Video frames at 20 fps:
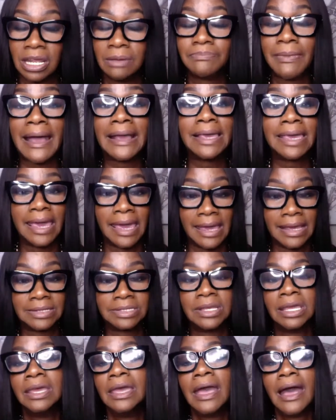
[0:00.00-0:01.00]
my case,
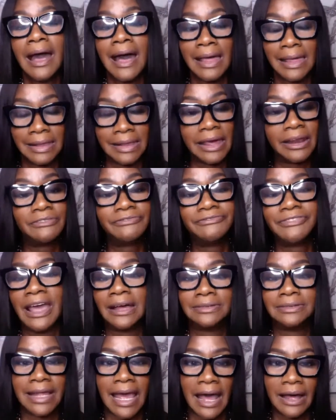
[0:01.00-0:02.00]
I later
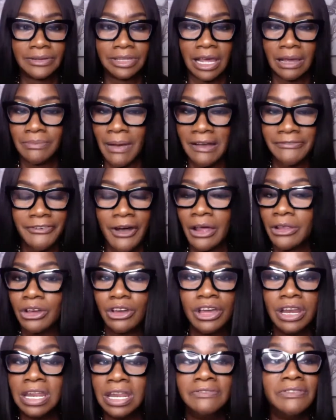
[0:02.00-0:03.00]
found out that my father
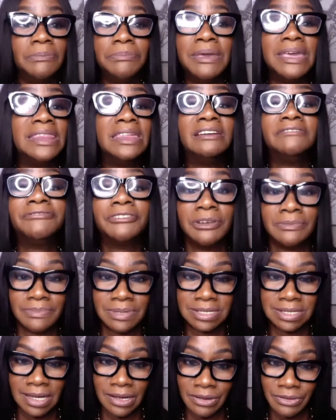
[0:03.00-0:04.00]
couldn't even be there for
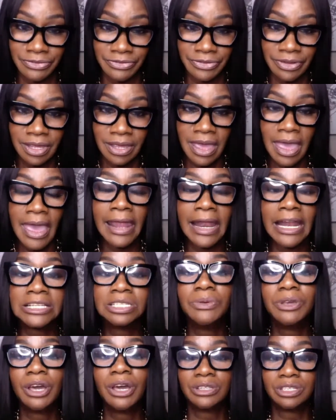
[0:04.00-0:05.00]
himself. And that's
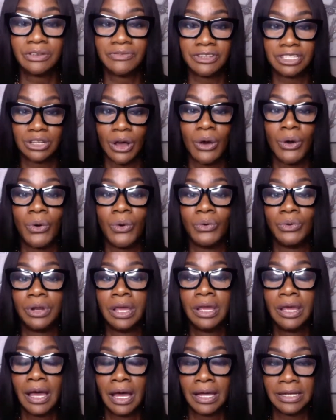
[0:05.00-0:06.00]
because of his own
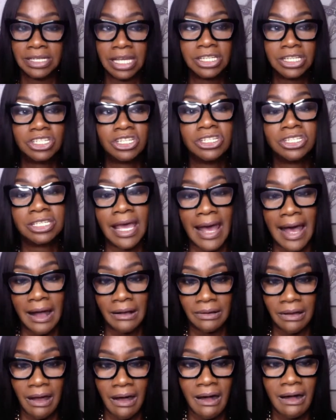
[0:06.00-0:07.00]
addiction to
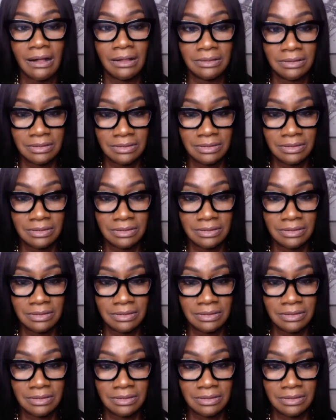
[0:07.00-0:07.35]
alcohol